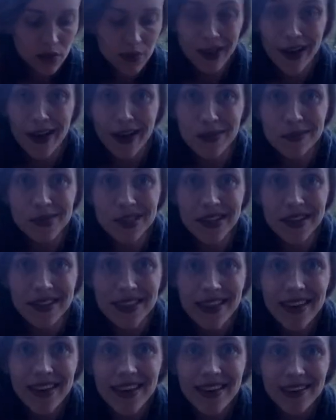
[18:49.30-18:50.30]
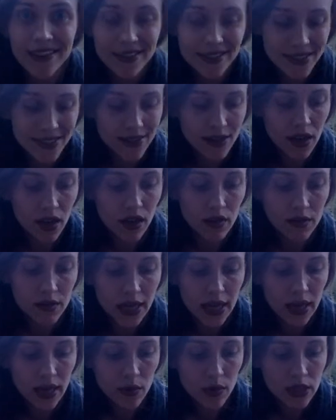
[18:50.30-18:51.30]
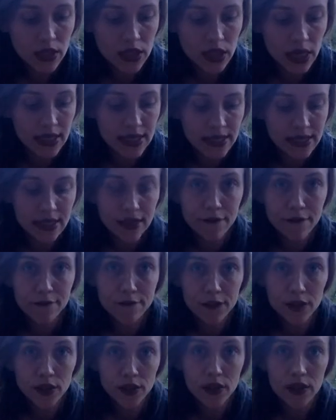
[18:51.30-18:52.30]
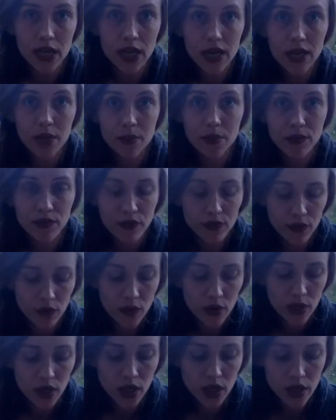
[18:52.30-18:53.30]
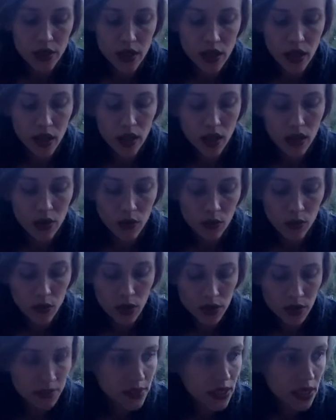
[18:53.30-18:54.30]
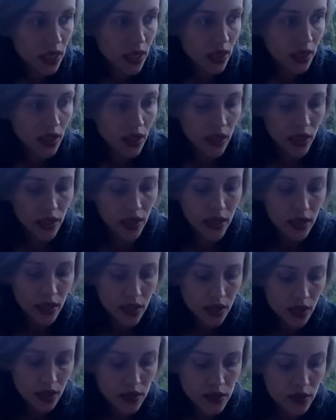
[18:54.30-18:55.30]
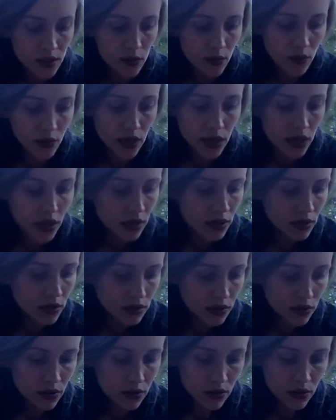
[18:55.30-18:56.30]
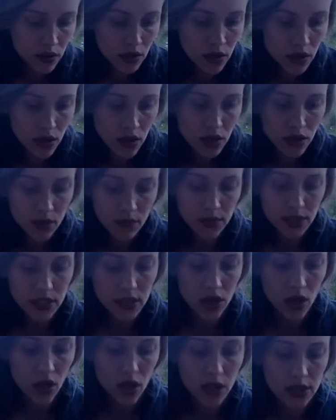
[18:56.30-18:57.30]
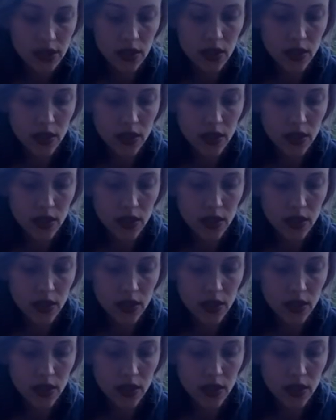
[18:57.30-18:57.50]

comes with things. So now we're dicing food up for the Wormtang clan as well. Toss all